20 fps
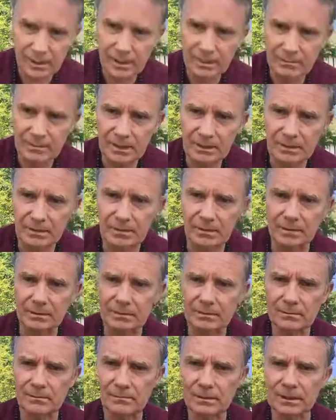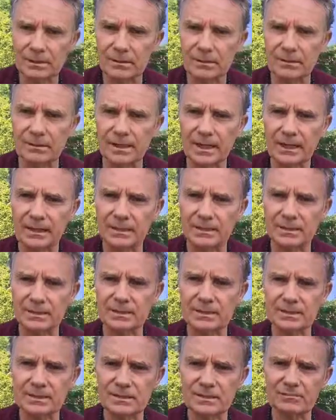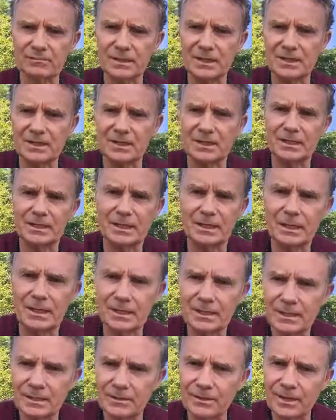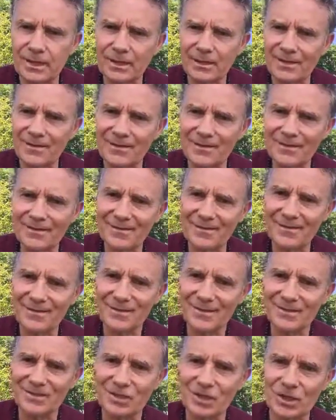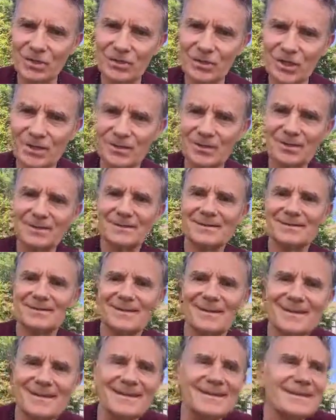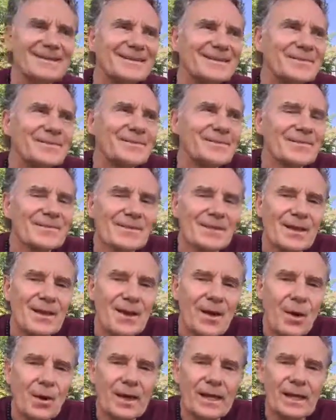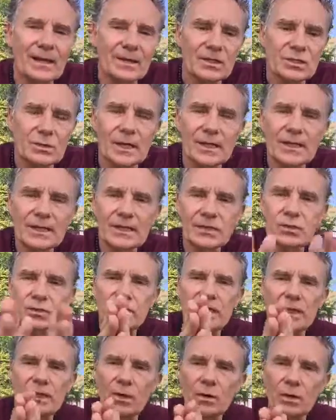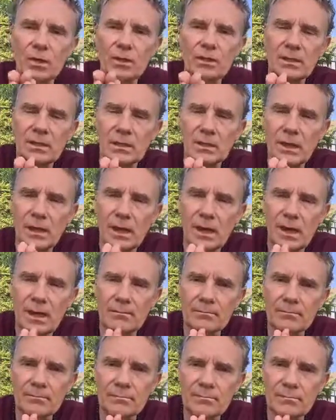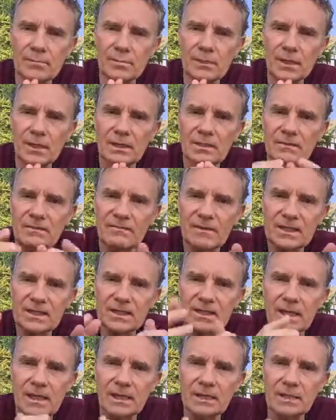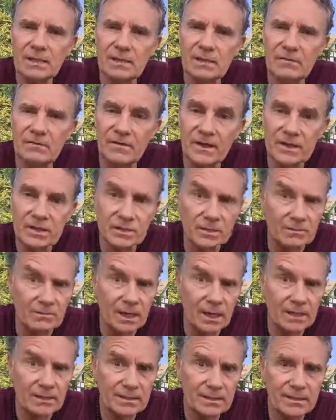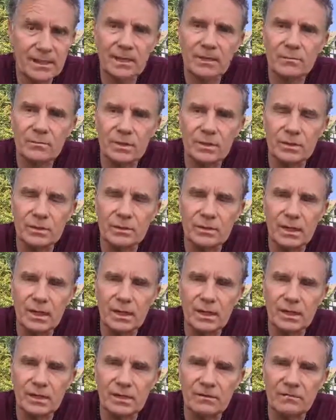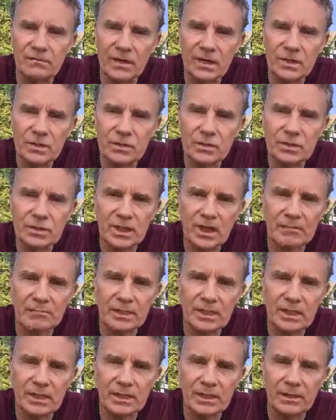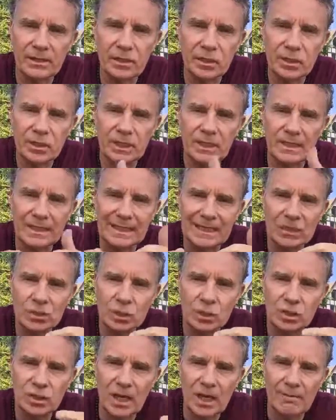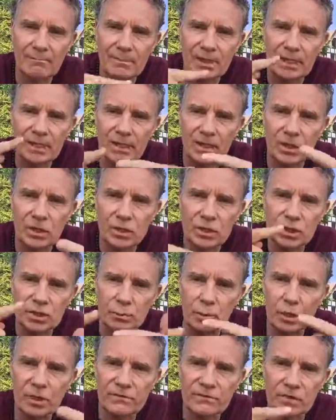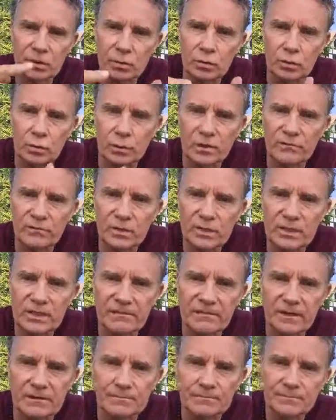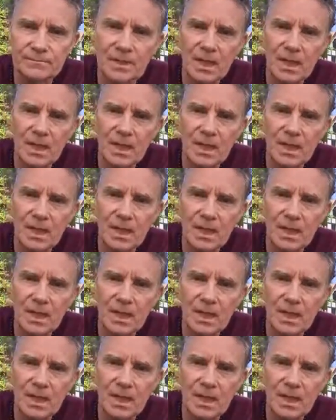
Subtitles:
that? My little necklaces and stuff making a clicky. Hear that? Jingle, jingle. Okay, so I'm going to let you get going. Investigate investor mindset, where you invest your time, money, and energy, and let your time, money, and energy work for you 24/7.